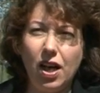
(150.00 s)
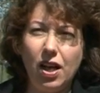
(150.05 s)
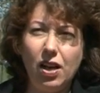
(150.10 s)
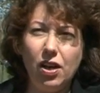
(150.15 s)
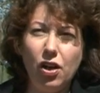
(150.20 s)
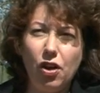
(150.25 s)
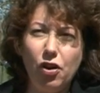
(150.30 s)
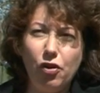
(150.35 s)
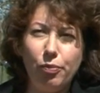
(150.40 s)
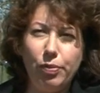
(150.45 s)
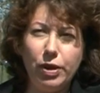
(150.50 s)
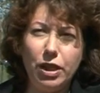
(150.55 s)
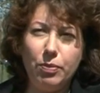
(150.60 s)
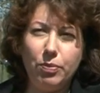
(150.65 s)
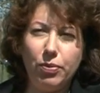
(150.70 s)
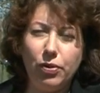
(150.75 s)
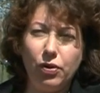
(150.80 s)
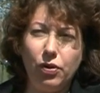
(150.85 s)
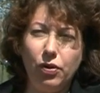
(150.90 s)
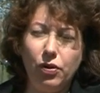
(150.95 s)
A lot of
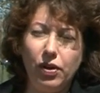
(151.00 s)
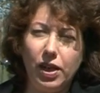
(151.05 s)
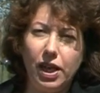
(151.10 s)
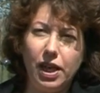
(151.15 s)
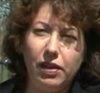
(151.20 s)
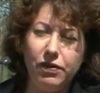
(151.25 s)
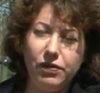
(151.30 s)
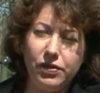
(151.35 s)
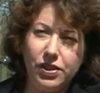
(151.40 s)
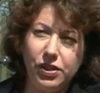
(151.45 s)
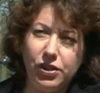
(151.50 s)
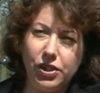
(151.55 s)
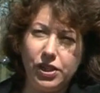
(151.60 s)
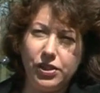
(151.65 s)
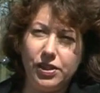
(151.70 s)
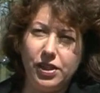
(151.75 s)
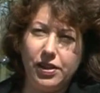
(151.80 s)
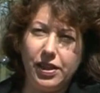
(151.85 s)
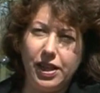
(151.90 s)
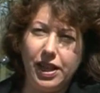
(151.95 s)
people have
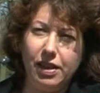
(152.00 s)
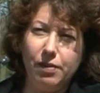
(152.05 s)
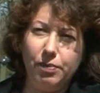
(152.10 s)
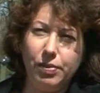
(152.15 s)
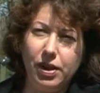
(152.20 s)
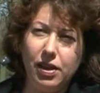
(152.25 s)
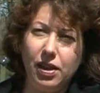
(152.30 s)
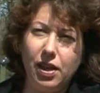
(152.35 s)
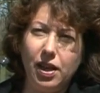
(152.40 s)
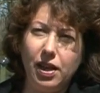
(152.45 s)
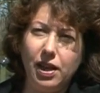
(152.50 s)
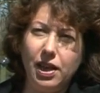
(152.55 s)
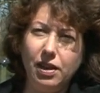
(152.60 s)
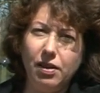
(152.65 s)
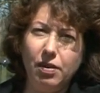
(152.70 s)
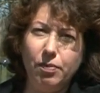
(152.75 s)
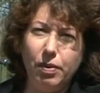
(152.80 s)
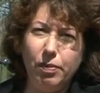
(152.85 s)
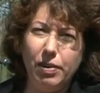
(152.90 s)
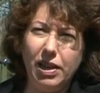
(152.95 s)
suggested that, but
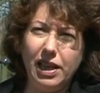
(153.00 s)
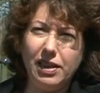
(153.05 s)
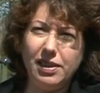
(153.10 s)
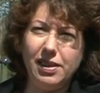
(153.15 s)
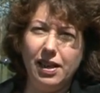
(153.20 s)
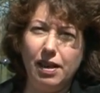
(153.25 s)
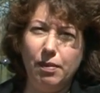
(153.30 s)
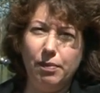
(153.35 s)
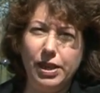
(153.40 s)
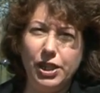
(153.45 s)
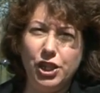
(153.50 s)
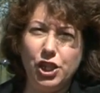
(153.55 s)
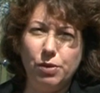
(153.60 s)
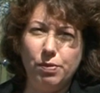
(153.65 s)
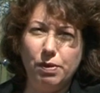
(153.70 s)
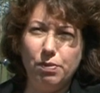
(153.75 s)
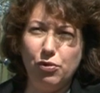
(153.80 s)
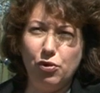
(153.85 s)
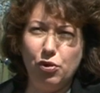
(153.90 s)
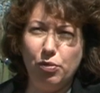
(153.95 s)
but electing an MP
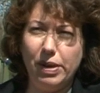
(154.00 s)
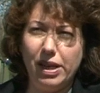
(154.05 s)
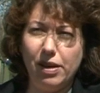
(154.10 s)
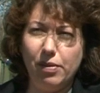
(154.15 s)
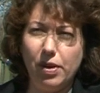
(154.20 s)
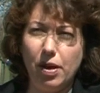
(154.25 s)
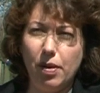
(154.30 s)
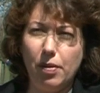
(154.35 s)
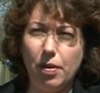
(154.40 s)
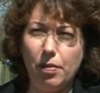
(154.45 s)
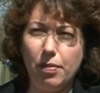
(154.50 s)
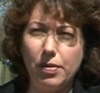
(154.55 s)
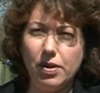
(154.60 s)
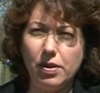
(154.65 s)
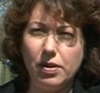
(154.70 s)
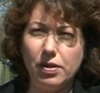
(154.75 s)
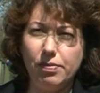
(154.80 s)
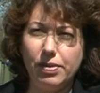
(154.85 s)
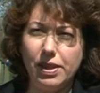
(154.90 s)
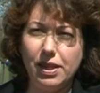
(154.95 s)
should be more about
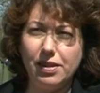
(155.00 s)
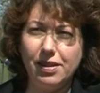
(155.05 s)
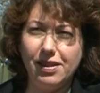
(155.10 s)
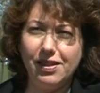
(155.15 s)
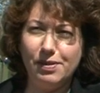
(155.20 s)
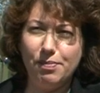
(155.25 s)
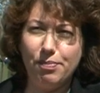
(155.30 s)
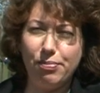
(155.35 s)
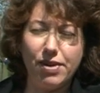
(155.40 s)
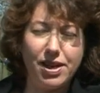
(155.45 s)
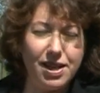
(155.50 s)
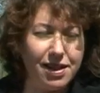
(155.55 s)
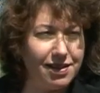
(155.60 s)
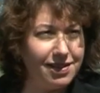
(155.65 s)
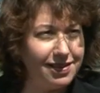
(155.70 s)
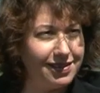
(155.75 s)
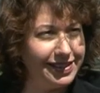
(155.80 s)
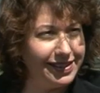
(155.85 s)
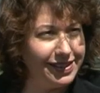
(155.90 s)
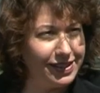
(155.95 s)
being seen to break
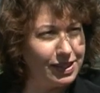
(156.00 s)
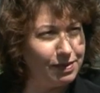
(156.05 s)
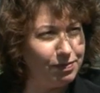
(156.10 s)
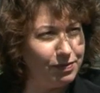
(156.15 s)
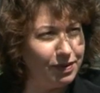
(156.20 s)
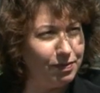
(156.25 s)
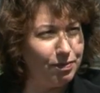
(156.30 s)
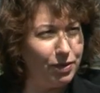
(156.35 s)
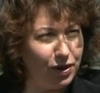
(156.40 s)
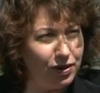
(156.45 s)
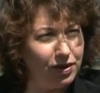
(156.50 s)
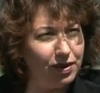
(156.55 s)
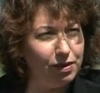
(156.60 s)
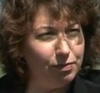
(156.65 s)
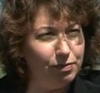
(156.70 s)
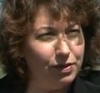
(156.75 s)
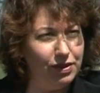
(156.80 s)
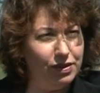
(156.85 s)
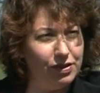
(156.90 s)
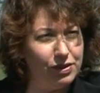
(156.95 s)
the system in
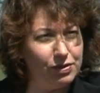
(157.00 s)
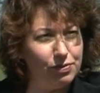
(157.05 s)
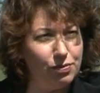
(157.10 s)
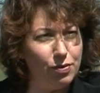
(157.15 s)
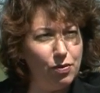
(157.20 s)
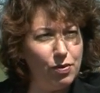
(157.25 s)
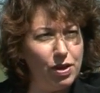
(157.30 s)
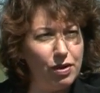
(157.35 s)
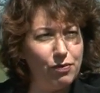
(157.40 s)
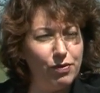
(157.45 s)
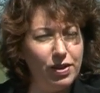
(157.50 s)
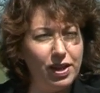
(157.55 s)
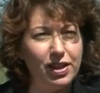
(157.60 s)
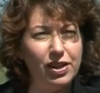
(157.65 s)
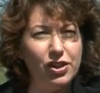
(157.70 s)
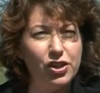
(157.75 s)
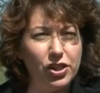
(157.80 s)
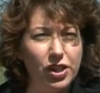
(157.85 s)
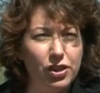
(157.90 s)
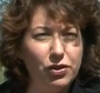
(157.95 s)
Parliament. Well, if yeah. we're
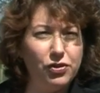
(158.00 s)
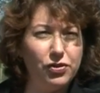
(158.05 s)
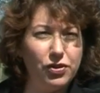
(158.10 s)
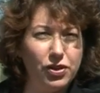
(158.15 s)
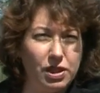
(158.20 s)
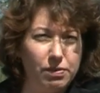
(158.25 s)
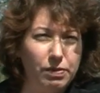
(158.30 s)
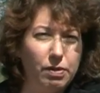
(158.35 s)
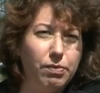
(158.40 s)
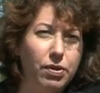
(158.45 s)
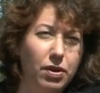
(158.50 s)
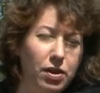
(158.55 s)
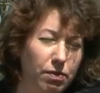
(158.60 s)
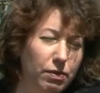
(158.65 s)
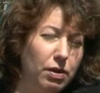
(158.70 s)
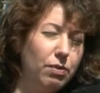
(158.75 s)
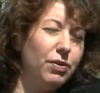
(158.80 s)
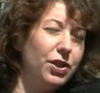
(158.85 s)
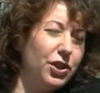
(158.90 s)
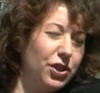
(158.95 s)
going to change the system in
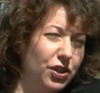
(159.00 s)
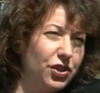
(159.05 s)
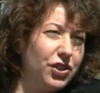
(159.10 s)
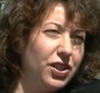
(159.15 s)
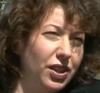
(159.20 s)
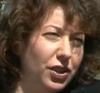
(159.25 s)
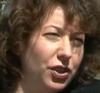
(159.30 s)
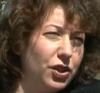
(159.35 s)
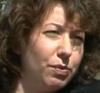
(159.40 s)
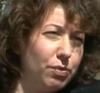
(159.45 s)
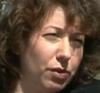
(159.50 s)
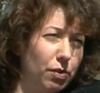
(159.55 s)
Parliament, we should change it